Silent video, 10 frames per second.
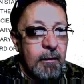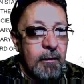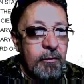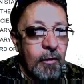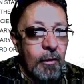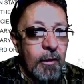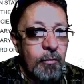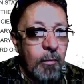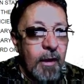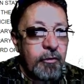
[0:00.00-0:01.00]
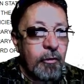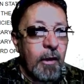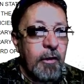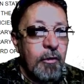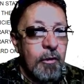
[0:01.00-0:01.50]
So that's what I
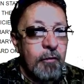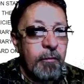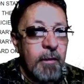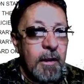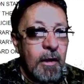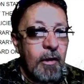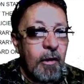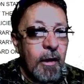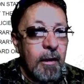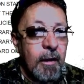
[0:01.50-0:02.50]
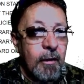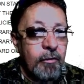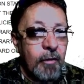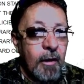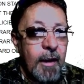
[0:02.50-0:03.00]
started doing from then on,
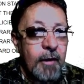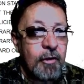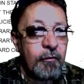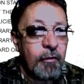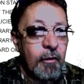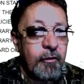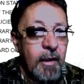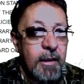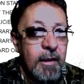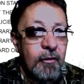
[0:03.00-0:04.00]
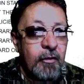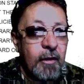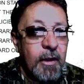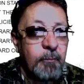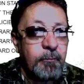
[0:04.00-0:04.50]
is asking for a check-in
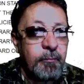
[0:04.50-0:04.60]
slip.